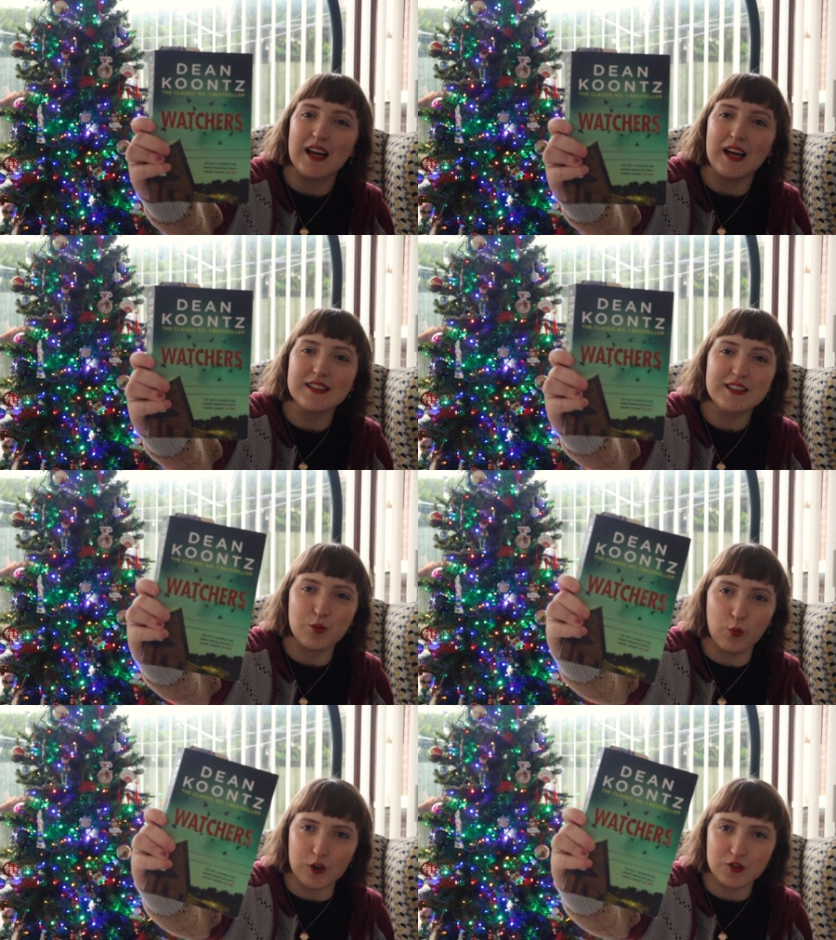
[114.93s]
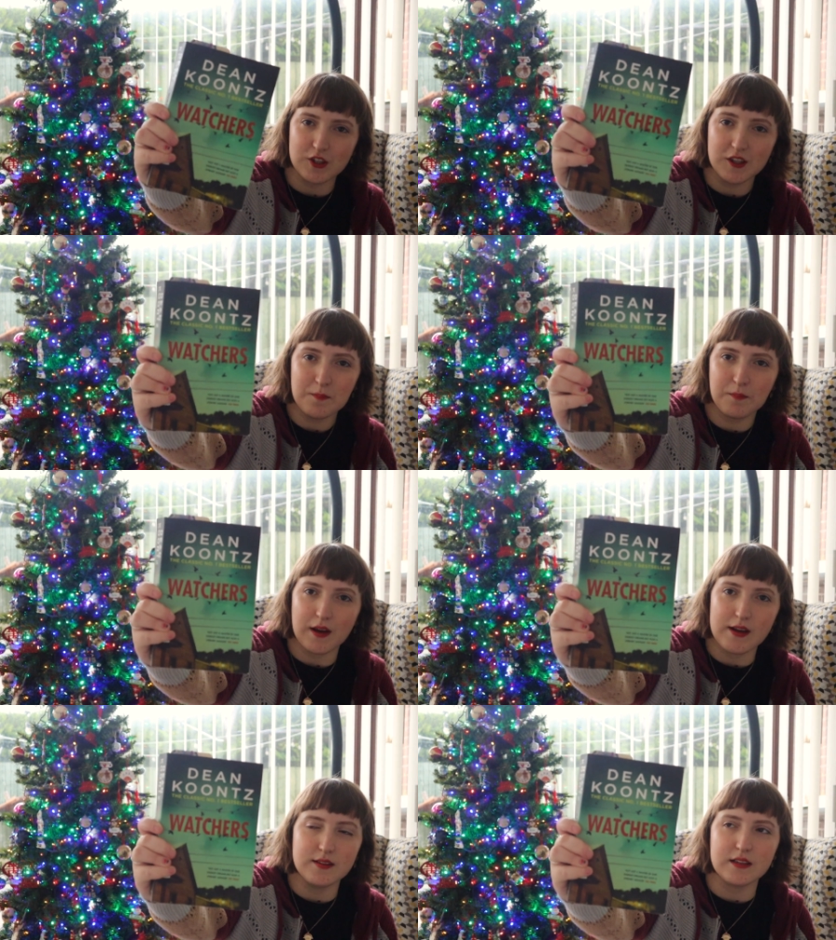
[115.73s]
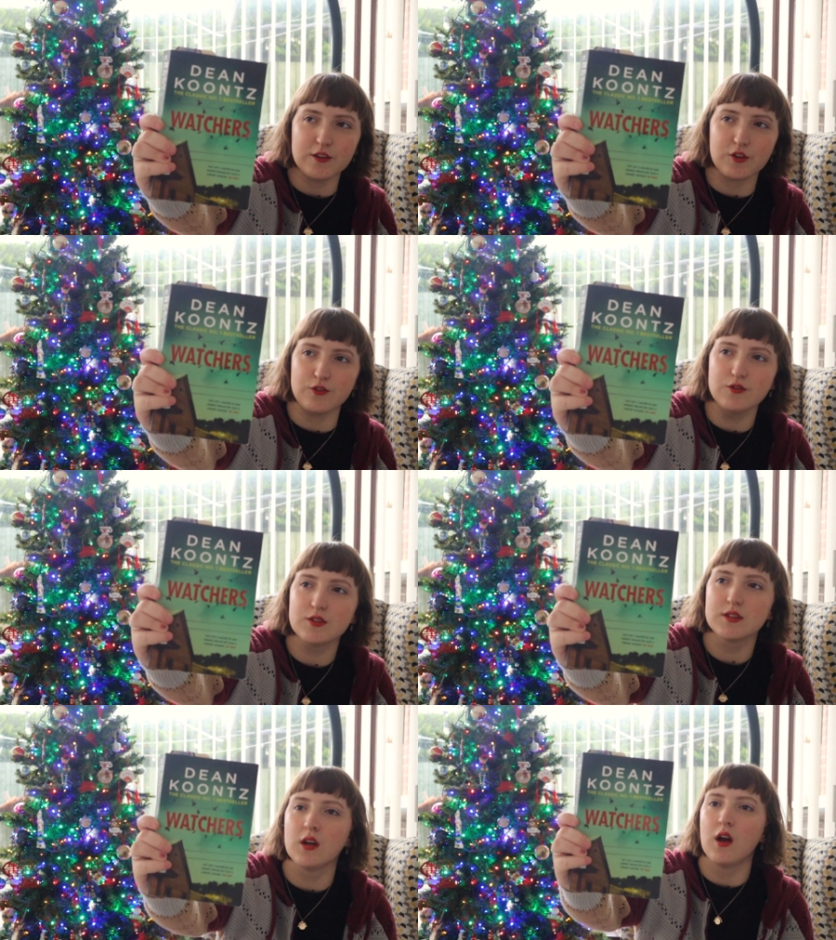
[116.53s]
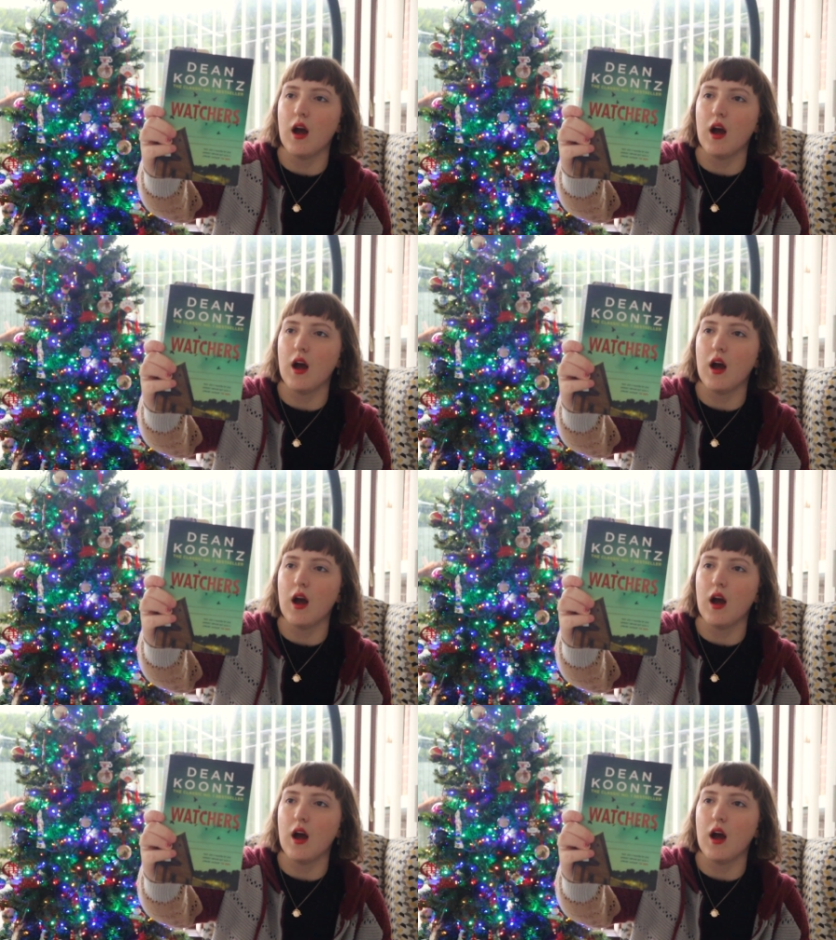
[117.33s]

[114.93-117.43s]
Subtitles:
And that is Watcher by Dean Koontz.